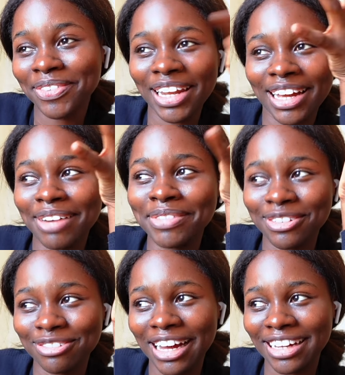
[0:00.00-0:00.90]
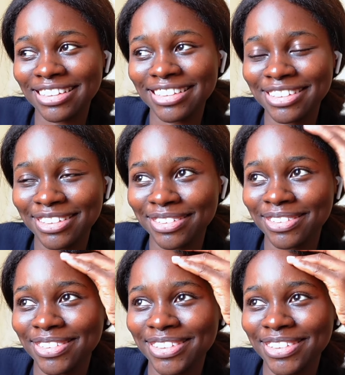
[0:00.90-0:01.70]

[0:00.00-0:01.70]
but like I'm a fan, you know.